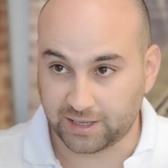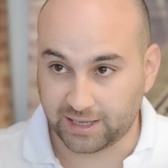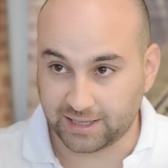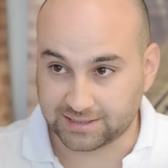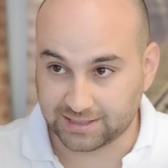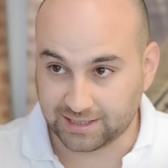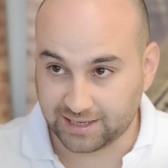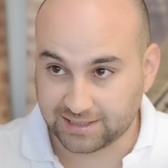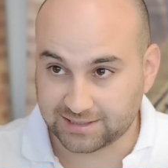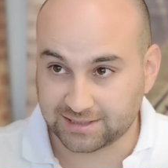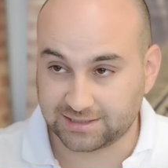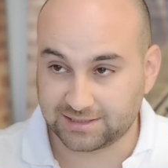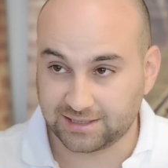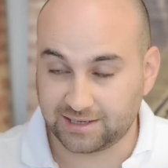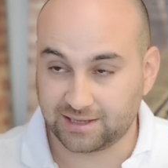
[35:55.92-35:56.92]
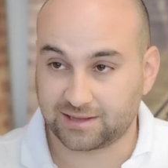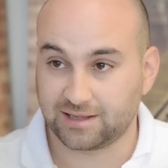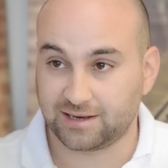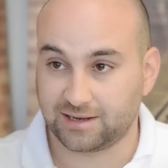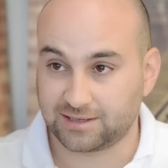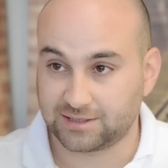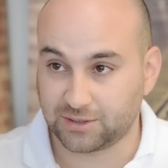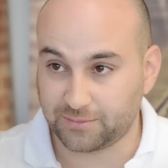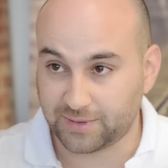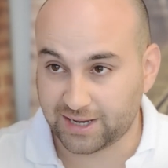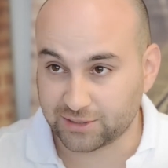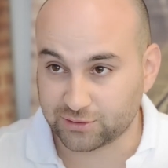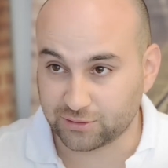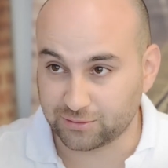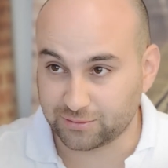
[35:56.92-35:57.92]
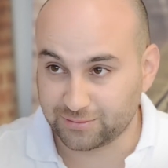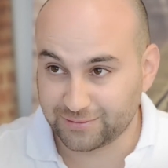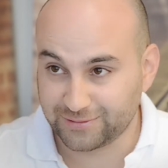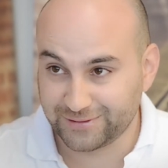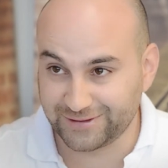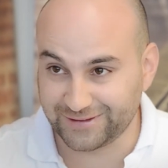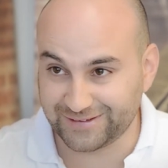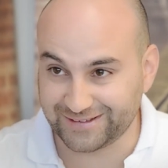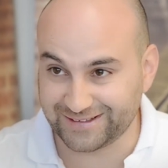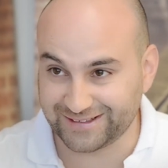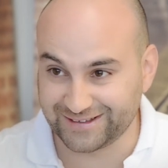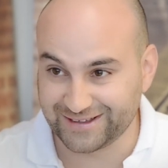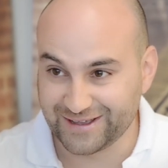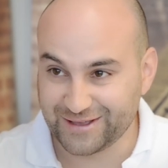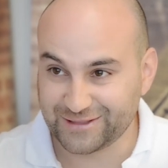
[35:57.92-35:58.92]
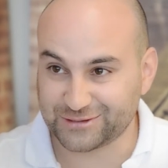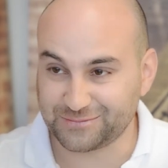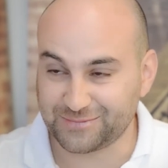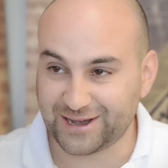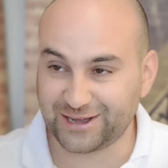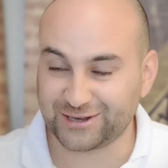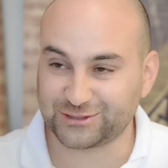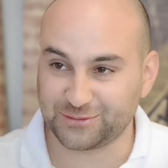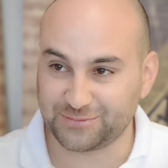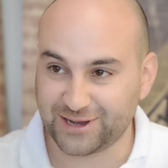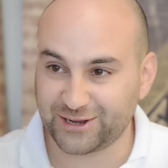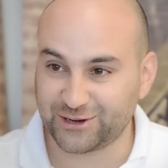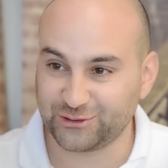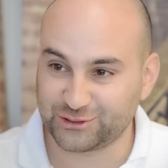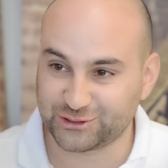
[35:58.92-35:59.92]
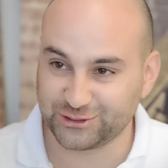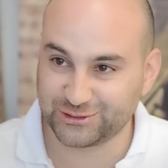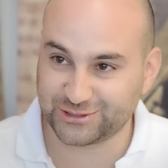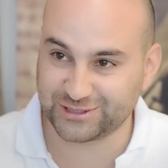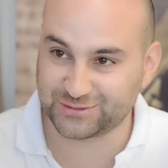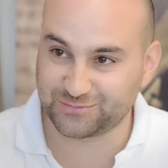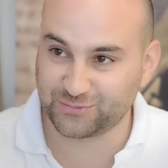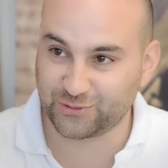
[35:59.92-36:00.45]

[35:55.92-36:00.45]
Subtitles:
It's less acidic than a tomato. Tomato juice is